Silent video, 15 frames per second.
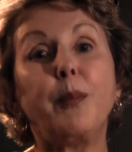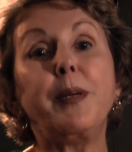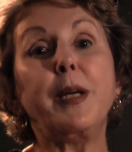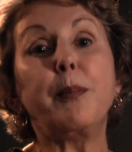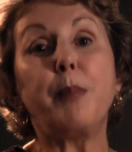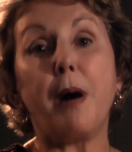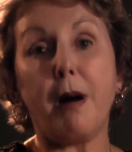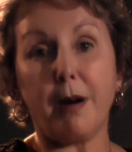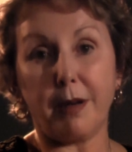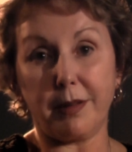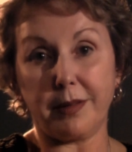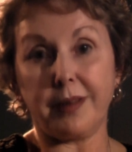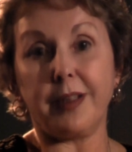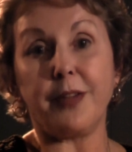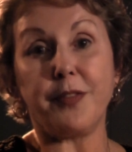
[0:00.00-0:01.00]
to be a part
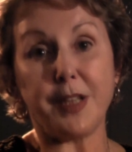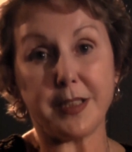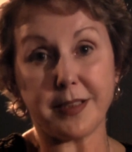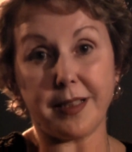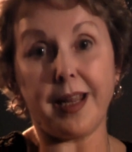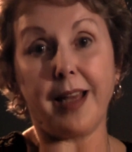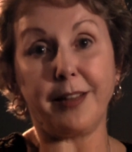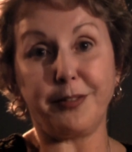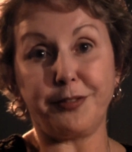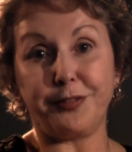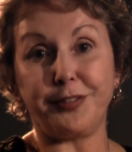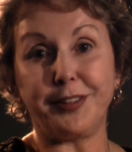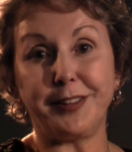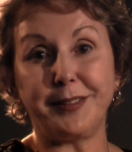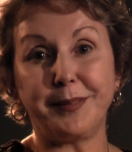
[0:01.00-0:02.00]
of his
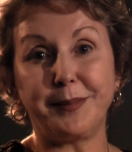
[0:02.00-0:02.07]
life.